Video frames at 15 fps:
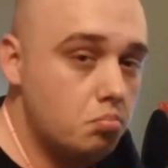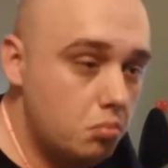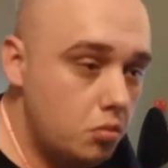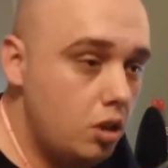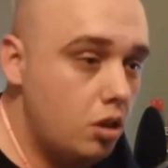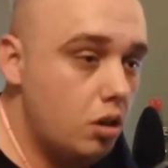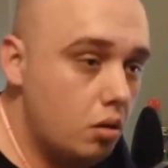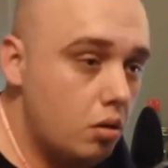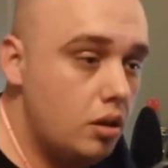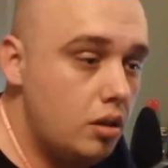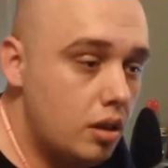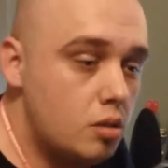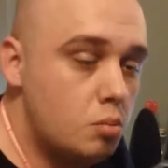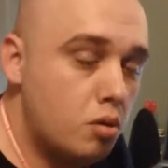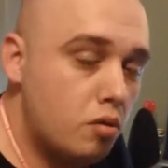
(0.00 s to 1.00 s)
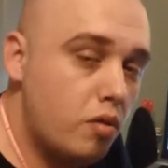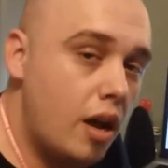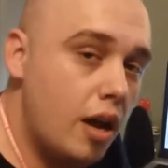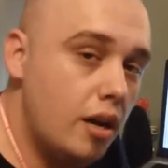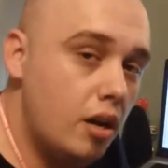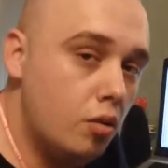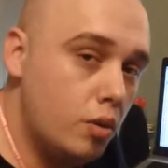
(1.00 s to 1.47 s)
you know, it does
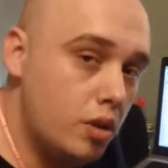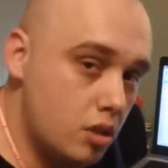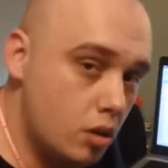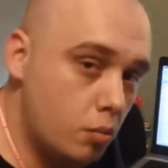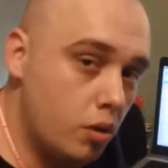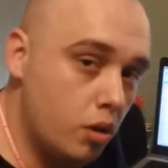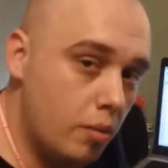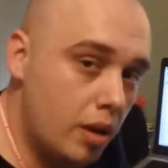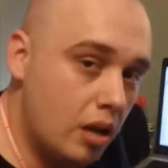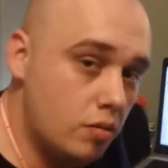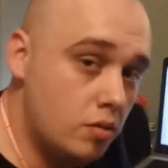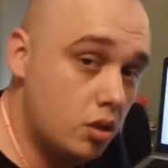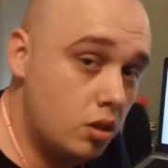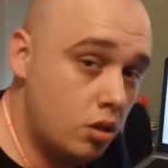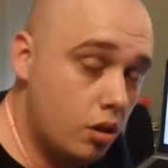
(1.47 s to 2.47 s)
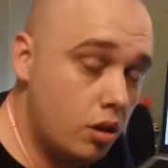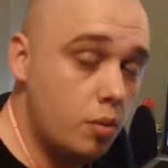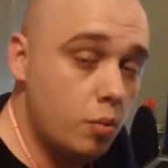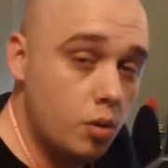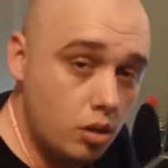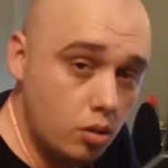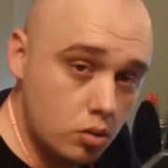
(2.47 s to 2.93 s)
provide a reasonable amount of security
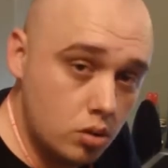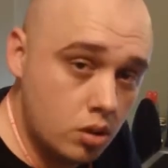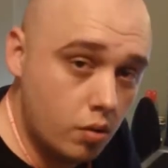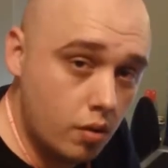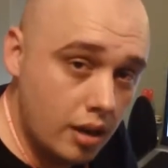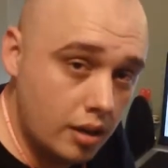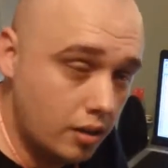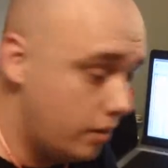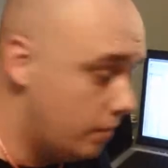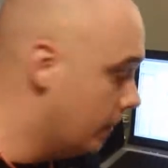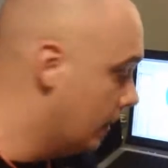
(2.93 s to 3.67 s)
when used correctly.